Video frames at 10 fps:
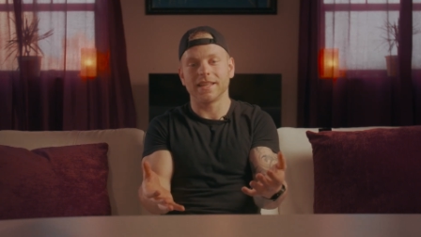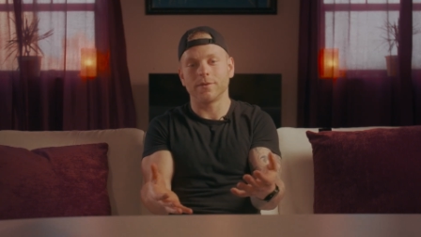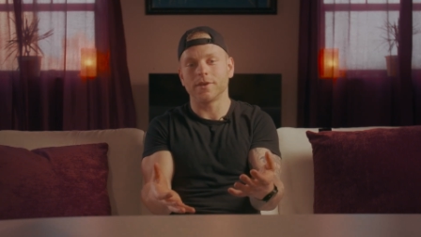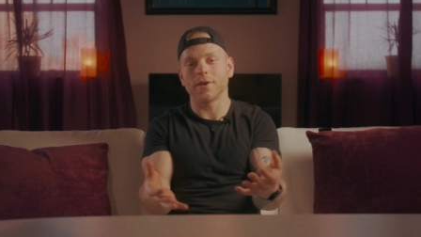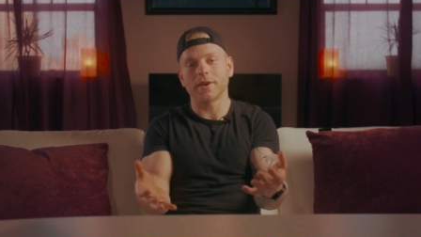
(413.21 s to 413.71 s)

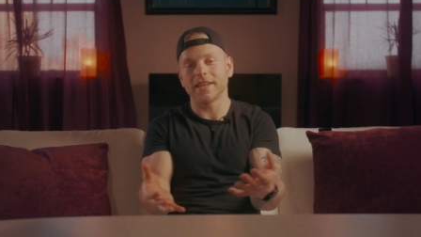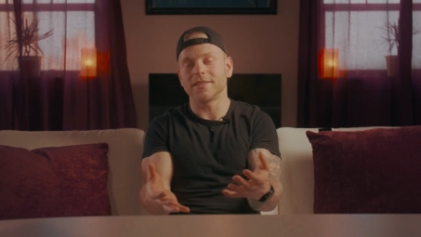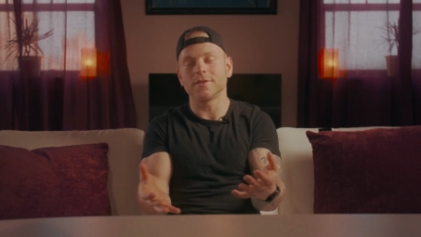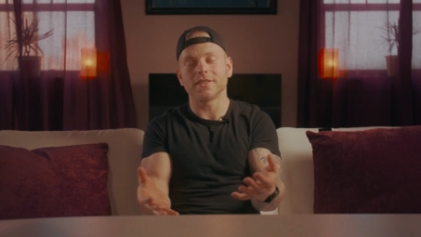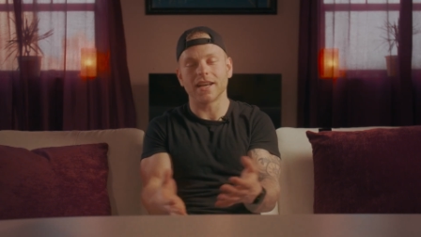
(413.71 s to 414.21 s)
Without getting
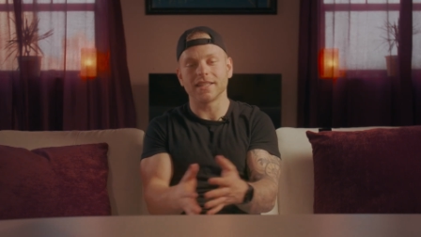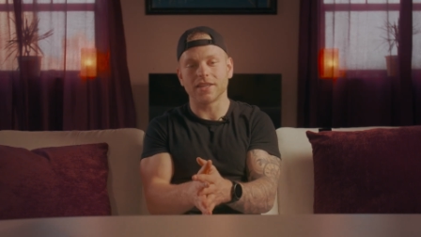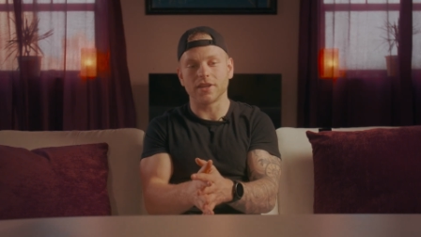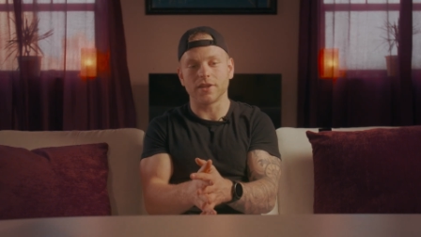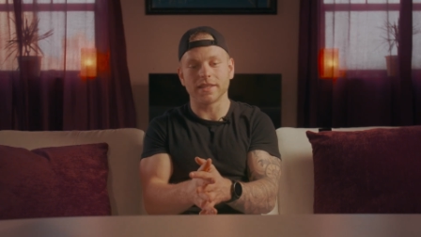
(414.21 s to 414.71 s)
too
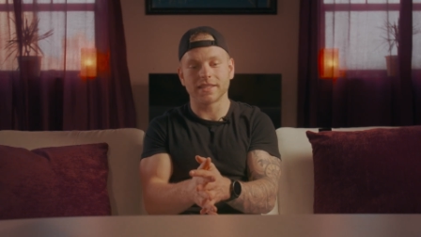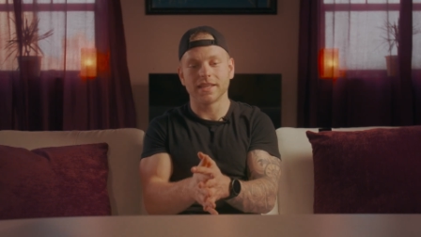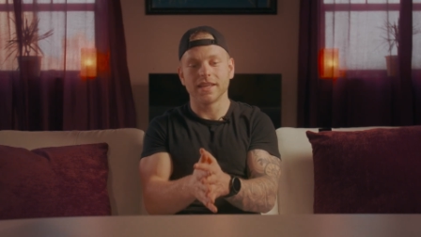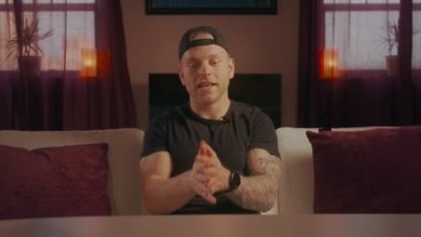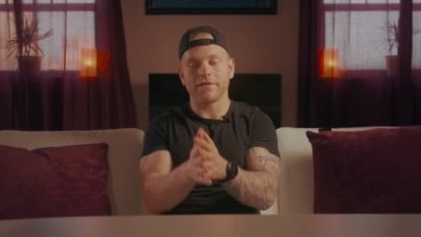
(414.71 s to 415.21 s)
sciencey on you, it's
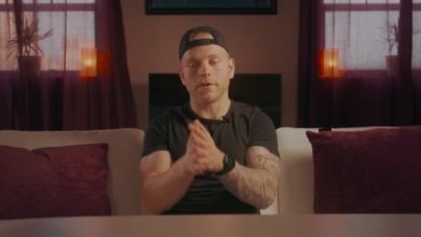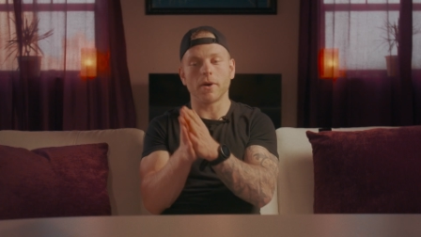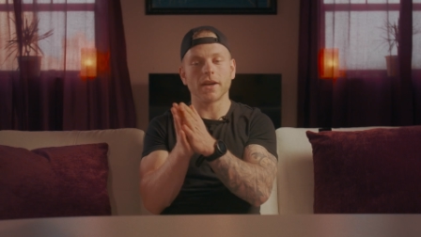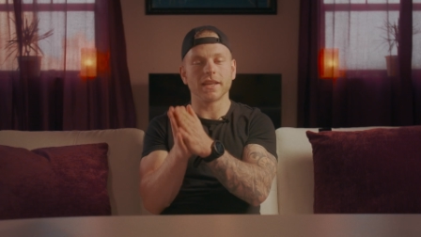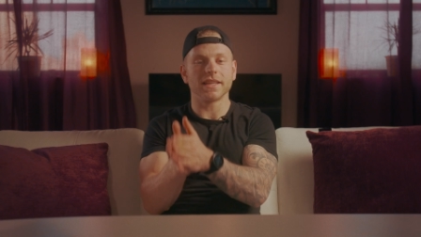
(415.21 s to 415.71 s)
if your
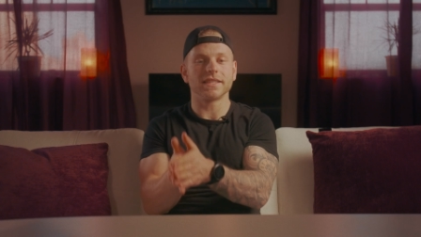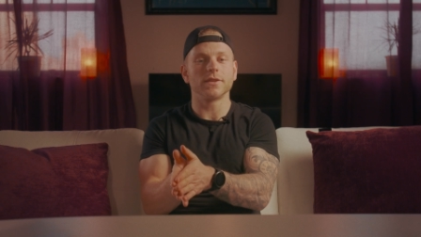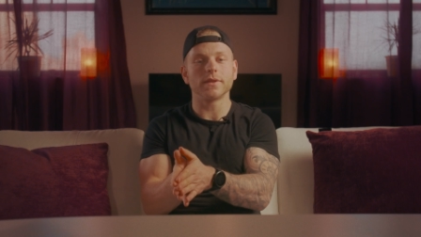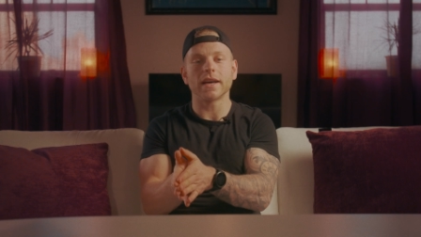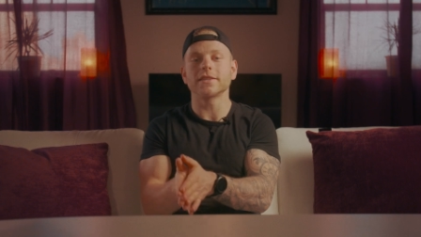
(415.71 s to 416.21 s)
body needs
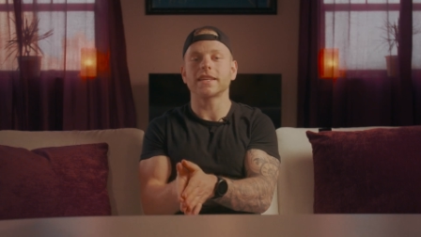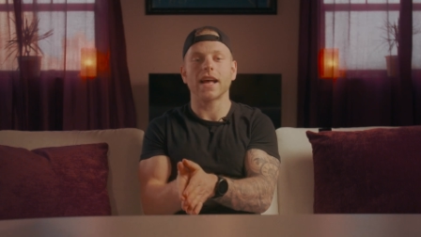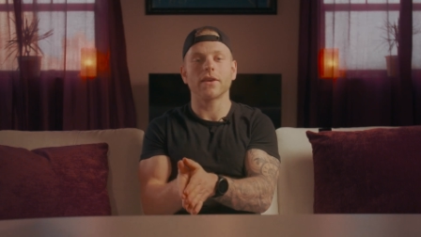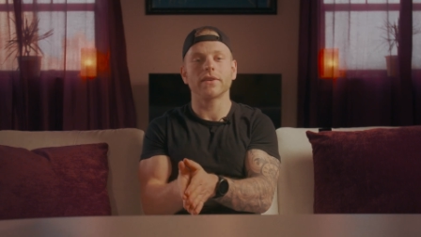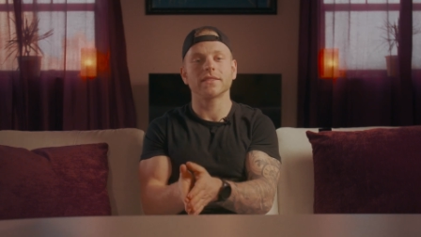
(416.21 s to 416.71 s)
2,000
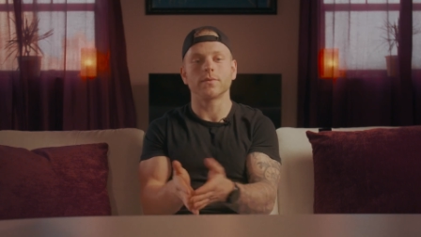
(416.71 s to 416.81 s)
calories,